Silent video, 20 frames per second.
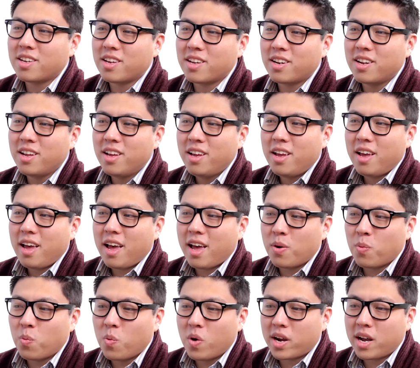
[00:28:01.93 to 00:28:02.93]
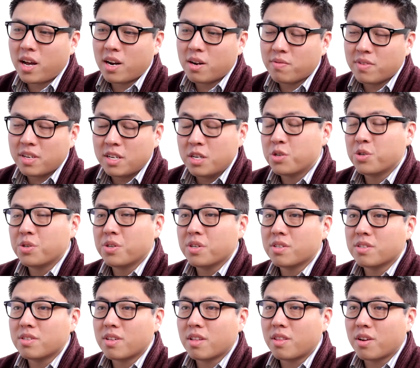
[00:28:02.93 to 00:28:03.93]
and what kind of
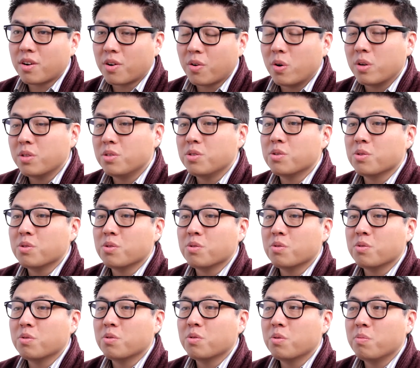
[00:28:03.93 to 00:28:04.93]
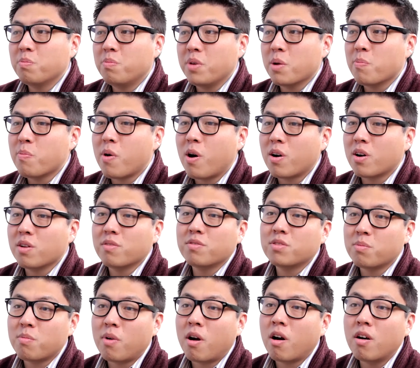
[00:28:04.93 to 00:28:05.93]
industries that they're going to be a part of
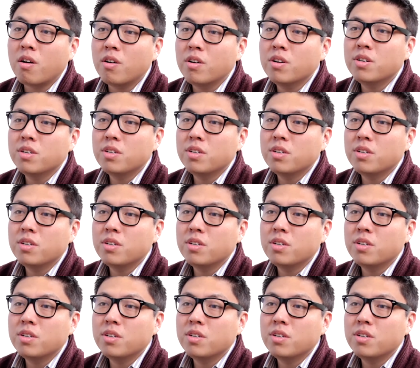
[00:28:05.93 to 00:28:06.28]
tomorrow.